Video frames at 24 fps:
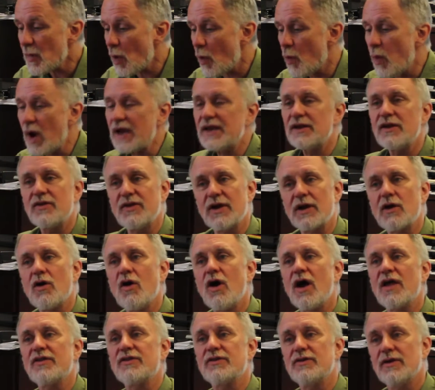What does it
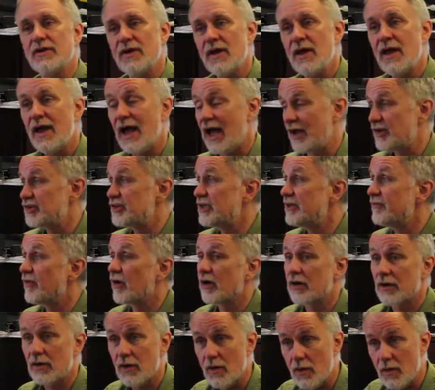cost to achieve
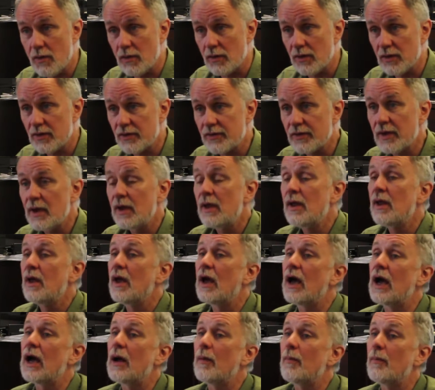our goals?
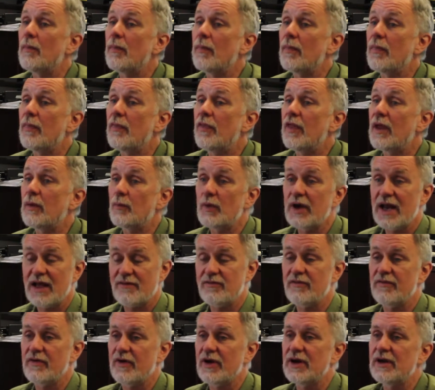Then we'd
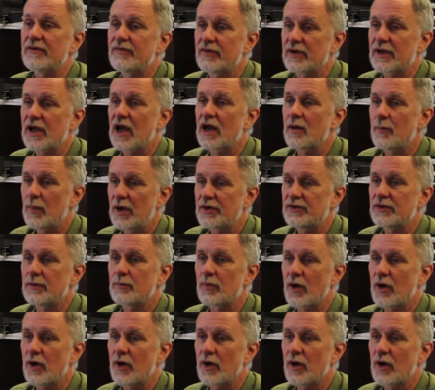have a very different kind of budget